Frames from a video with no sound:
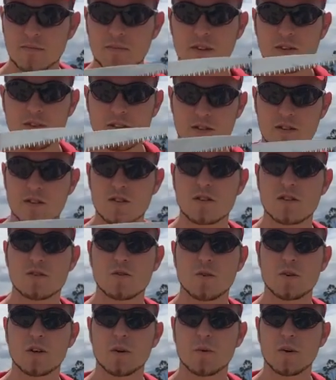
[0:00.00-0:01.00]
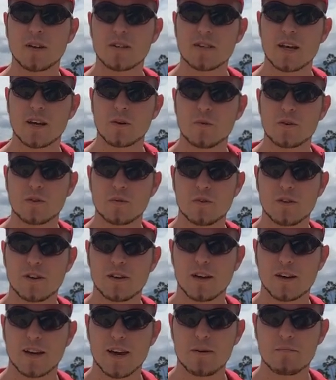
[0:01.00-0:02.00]
this is the saw you want to take with when you
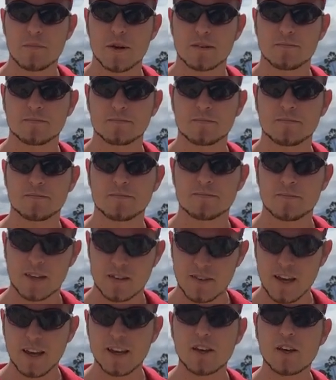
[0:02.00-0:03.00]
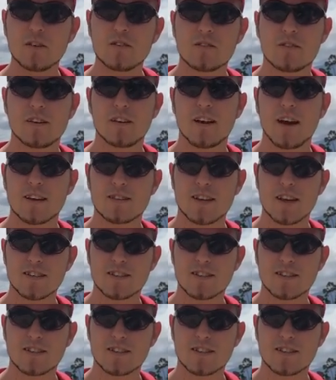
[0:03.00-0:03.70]
go camping. Thank you. See you guys next